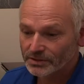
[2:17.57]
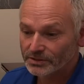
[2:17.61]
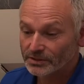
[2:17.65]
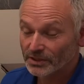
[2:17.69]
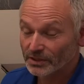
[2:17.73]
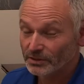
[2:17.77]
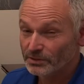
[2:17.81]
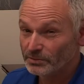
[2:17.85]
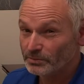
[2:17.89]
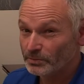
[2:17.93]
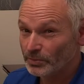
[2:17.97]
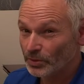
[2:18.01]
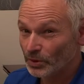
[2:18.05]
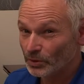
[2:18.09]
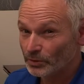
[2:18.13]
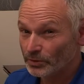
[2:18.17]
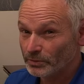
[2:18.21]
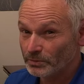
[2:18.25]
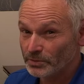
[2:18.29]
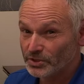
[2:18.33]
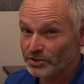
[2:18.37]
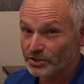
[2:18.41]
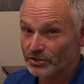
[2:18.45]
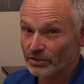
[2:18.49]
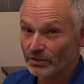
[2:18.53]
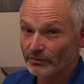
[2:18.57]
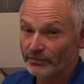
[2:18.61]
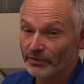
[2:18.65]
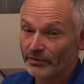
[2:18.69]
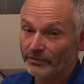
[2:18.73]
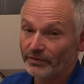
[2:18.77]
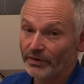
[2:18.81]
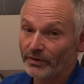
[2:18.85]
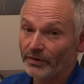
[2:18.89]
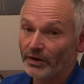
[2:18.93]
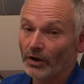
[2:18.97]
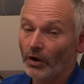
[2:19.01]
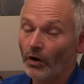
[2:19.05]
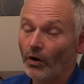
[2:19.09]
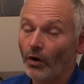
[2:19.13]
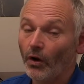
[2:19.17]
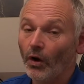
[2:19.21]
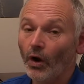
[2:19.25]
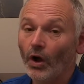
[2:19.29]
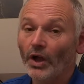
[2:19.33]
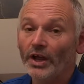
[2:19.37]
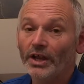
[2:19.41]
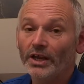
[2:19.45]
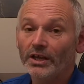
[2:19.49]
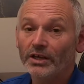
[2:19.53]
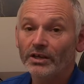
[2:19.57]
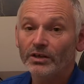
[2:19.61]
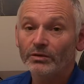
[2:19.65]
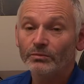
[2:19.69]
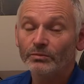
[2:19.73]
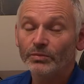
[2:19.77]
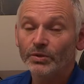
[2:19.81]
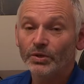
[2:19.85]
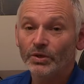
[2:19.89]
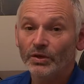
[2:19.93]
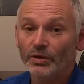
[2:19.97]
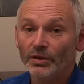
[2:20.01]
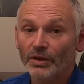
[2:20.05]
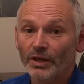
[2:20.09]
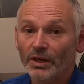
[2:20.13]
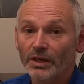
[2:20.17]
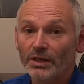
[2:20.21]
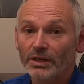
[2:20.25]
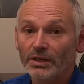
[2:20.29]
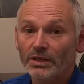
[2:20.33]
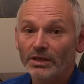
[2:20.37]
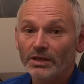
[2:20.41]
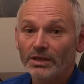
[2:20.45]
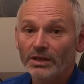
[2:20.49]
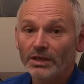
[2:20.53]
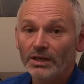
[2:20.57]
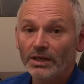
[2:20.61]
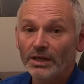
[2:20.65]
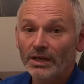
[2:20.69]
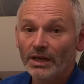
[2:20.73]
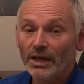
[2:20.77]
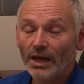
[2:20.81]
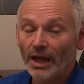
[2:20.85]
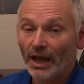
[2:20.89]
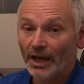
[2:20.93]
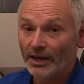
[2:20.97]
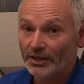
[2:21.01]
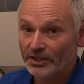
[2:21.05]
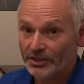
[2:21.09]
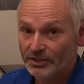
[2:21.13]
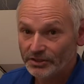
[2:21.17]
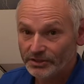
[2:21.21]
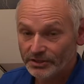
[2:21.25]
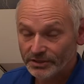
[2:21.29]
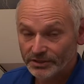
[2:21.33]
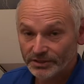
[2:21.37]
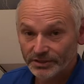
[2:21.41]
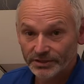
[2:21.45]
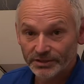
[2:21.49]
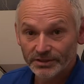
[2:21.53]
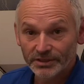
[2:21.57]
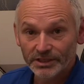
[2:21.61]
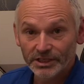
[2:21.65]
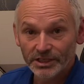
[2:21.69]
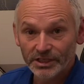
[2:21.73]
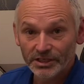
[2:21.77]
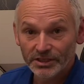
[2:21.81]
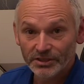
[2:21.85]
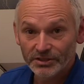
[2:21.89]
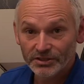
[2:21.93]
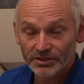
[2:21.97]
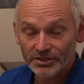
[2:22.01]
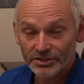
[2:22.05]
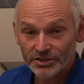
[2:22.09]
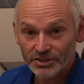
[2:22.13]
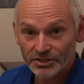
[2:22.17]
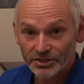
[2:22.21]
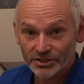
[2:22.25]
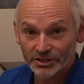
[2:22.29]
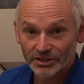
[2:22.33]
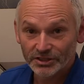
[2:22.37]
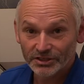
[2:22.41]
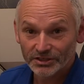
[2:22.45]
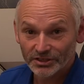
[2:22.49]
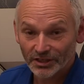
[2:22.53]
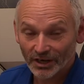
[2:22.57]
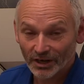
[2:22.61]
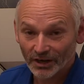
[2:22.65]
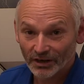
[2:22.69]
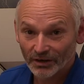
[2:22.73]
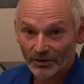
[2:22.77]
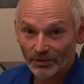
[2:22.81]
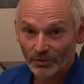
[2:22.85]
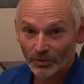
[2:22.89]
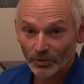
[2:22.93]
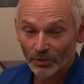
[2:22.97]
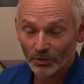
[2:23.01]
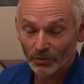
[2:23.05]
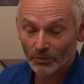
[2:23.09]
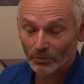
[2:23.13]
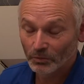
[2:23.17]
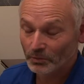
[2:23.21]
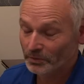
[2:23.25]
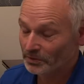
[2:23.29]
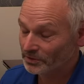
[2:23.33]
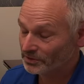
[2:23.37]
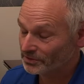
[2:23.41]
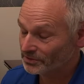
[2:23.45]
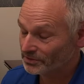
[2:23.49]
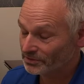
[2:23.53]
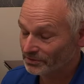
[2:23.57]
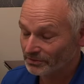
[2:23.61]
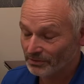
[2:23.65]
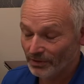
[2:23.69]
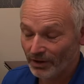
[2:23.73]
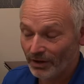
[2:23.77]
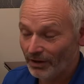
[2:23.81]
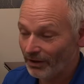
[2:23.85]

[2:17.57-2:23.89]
So he built himself a very high-end computer and he did it in detail, which,